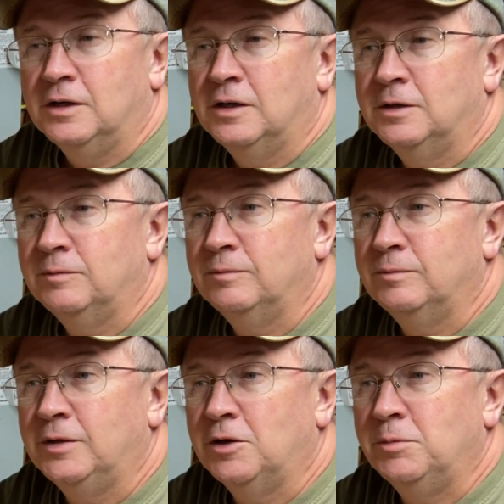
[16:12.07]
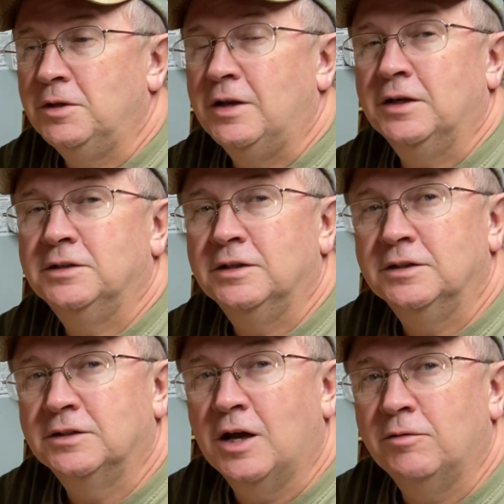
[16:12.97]
that'll be the next thing
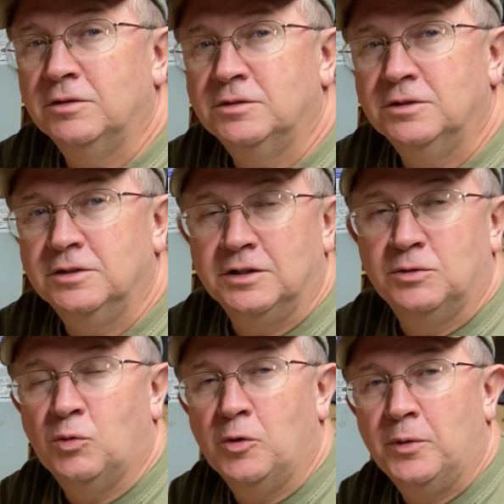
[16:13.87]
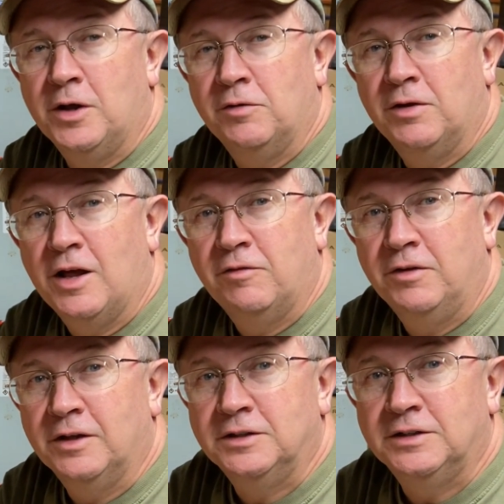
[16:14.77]
is covered as soon as it gets warm enough that I
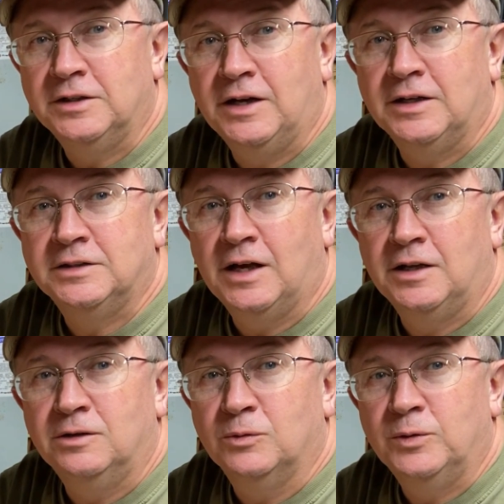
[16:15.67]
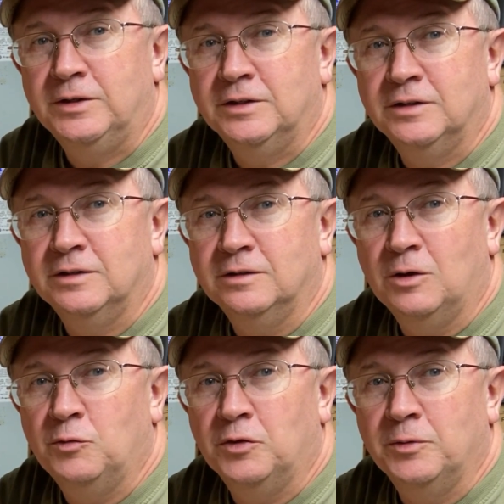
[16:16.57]
feel like sitting outside in the wind, and
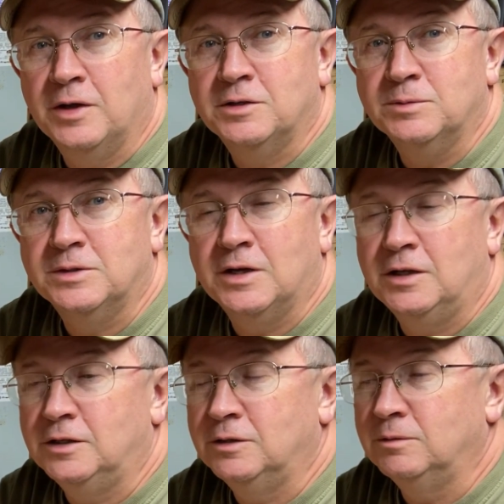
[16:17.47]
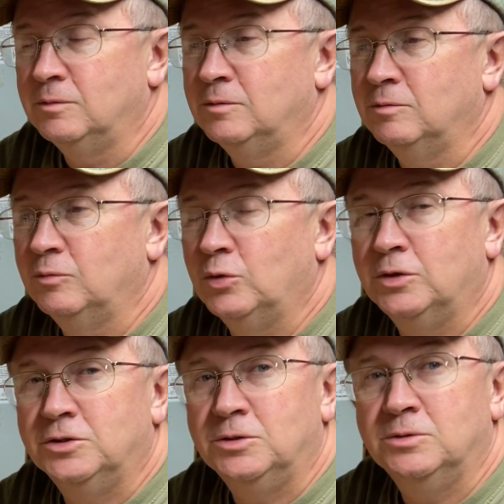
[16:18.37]
hopefully we got some sun and going
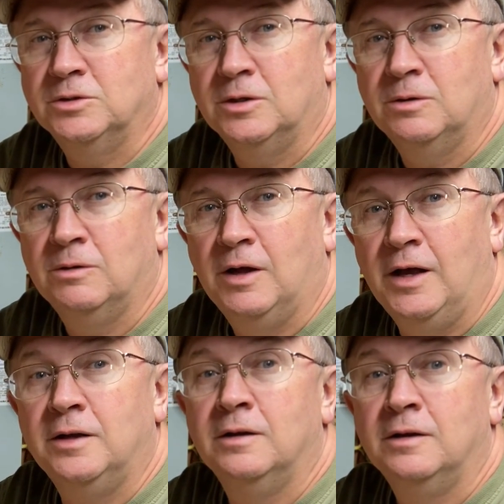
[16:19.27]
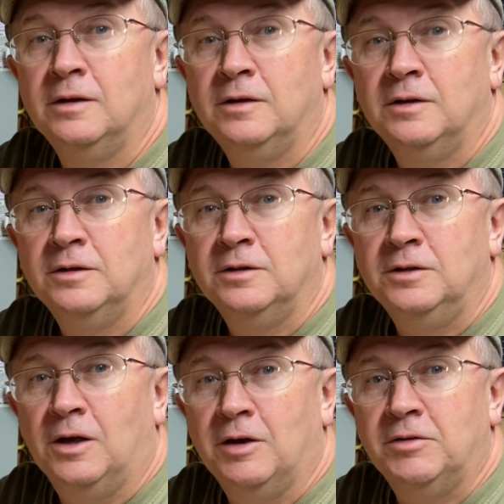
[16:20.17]
to shoot. So hey,
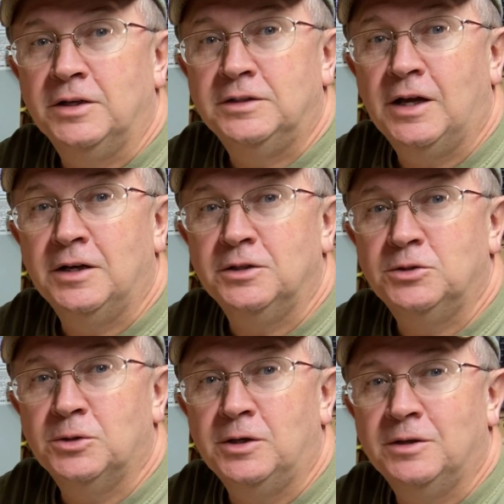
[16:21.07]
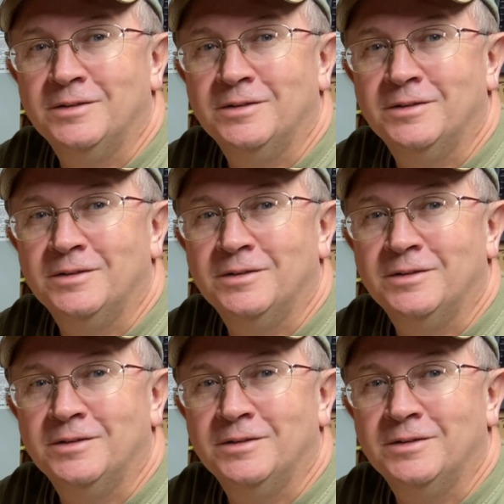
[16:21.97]
y'all have a nice day and enjoy.